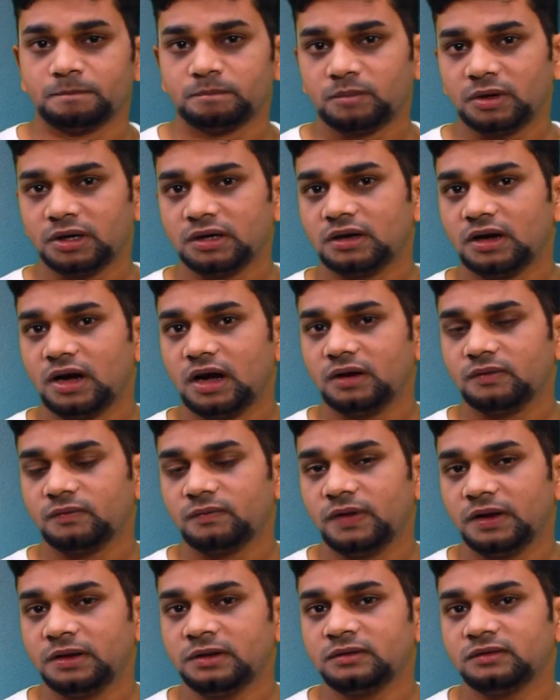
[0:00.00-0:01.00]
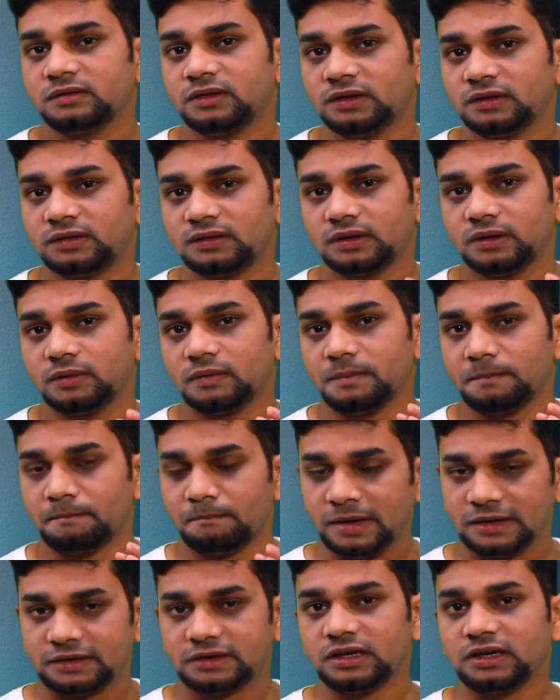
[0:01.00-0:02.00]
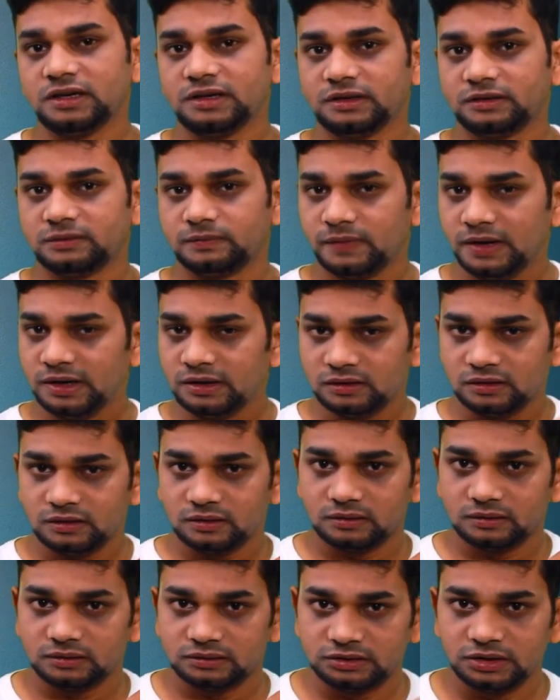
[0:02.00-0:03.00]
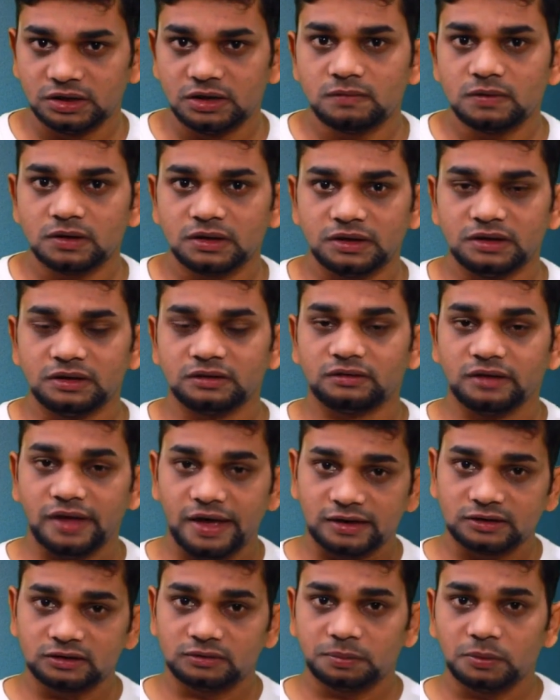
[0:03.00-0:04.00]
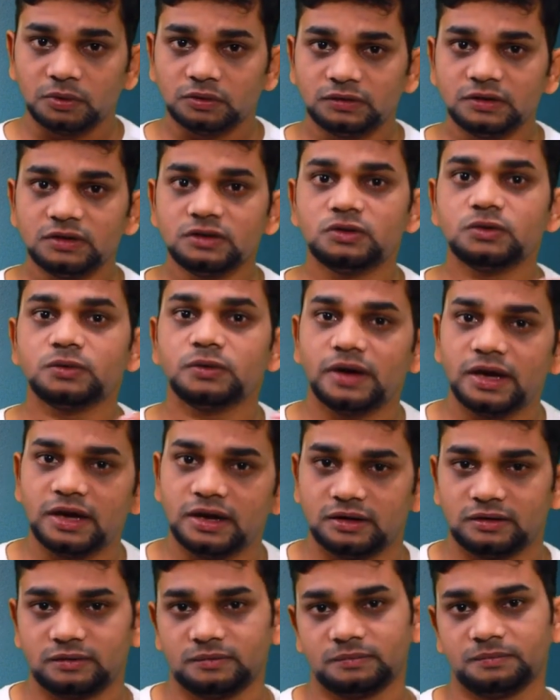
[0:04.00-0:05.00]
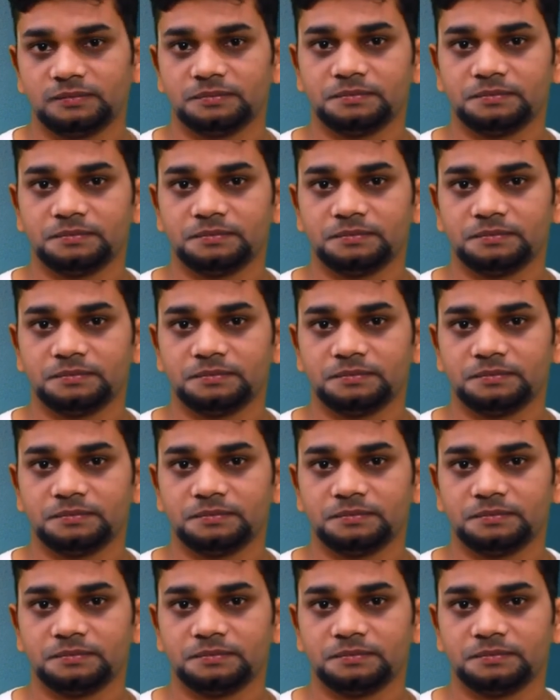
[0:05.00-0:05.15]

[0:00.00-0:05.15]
But when when silver is exposing to air,